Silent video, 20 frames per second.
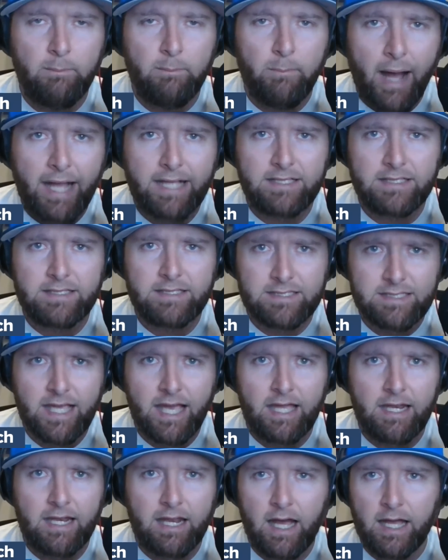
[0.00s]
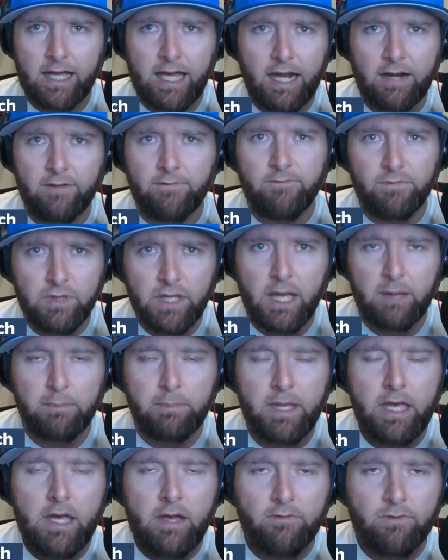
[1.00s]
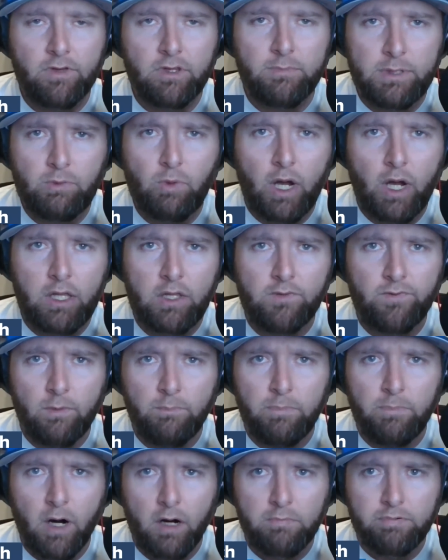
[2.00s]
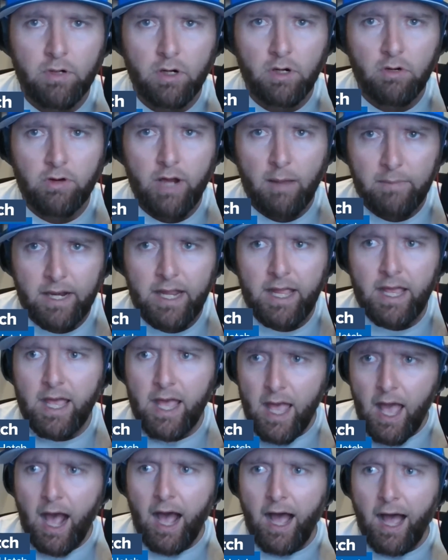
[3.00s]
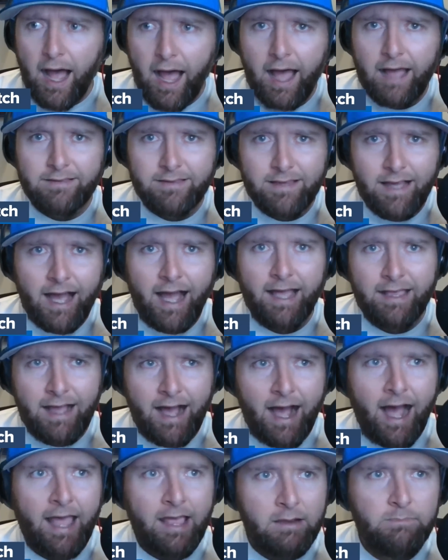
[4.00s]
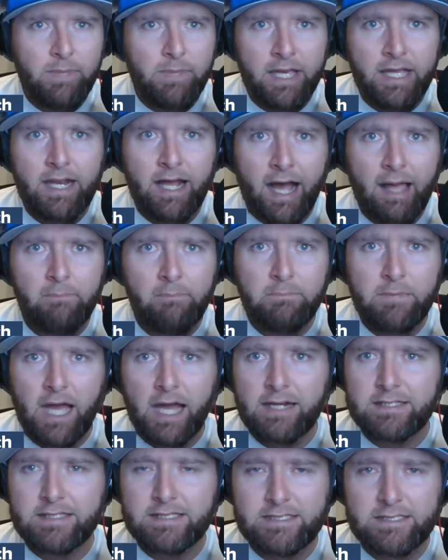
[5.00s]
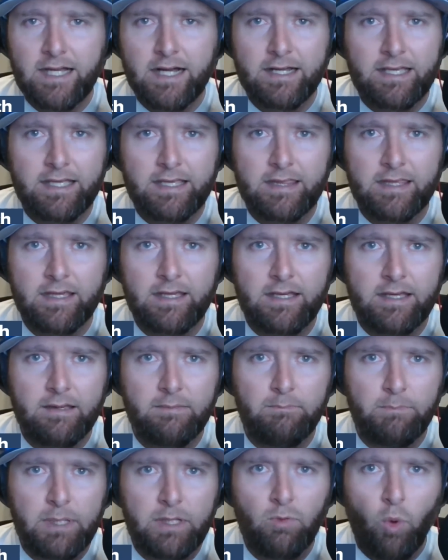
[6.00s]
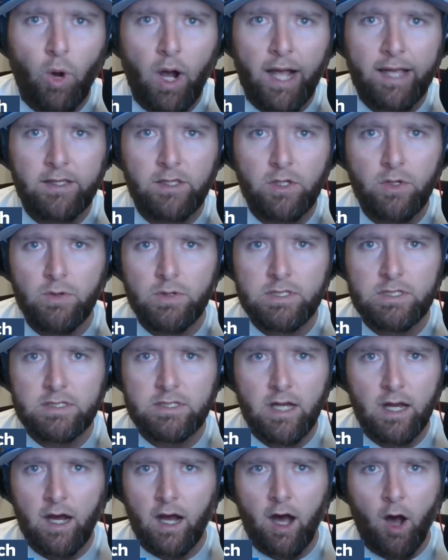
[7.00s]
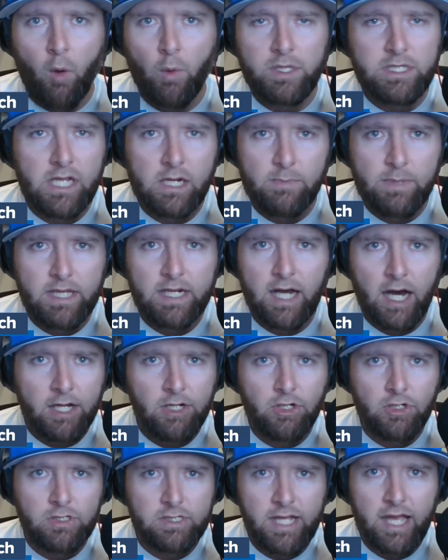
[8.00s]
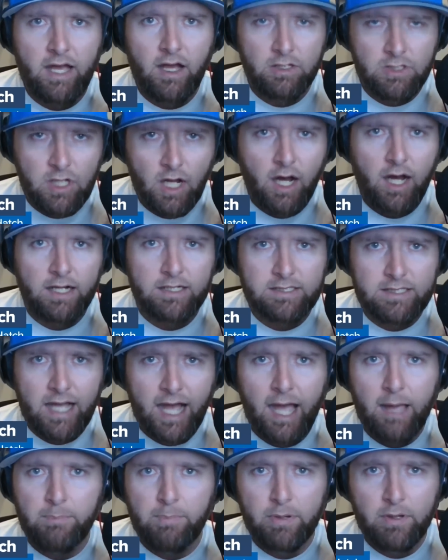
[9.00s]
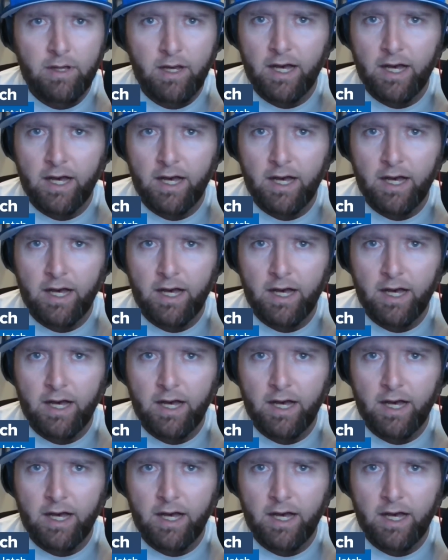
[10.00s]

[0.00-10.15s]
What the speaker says: a mindset kind of flip for the BYU football program. And I admit I'm kind of stuck in the BYU is always going to be an underdog type